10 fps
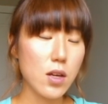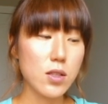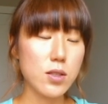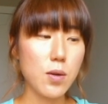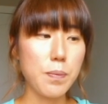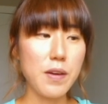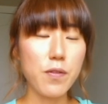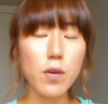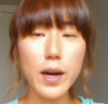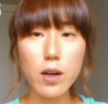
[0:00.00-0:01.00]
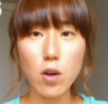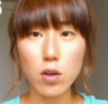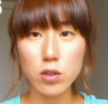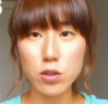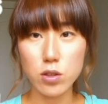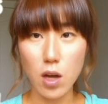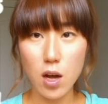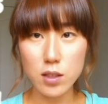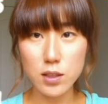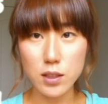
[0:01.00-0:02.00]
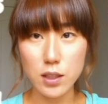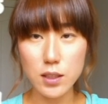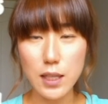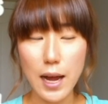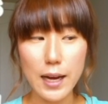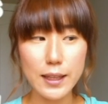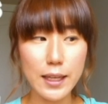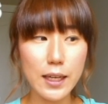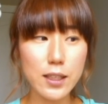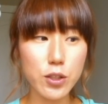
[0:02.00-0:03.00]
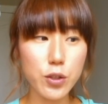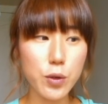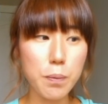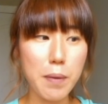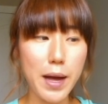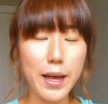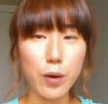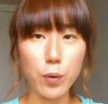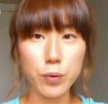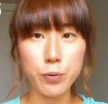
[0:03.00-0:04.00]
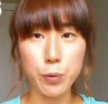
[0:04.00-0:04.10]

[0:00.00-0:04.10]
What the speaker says: So before I go on to consonants, I tell you my own